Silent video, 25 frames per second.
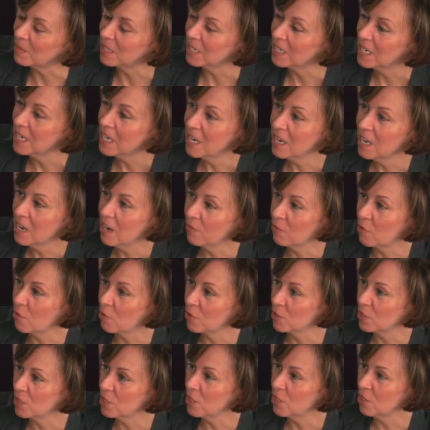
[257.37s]
And of
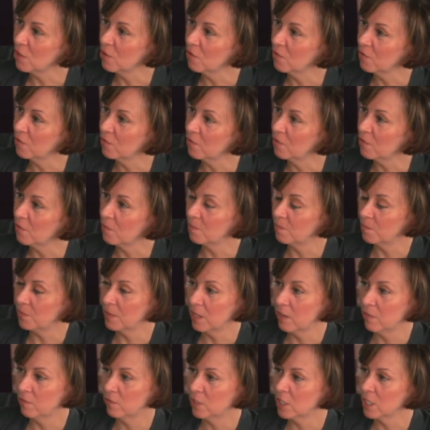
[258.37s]
course, you've
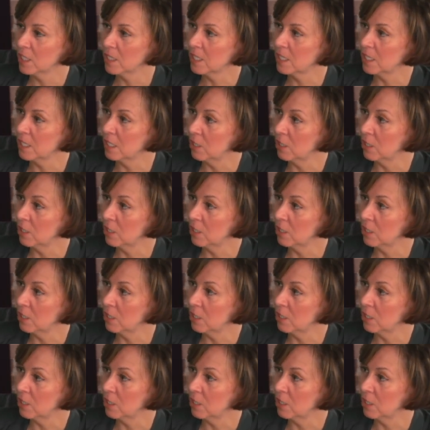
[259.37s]
you've just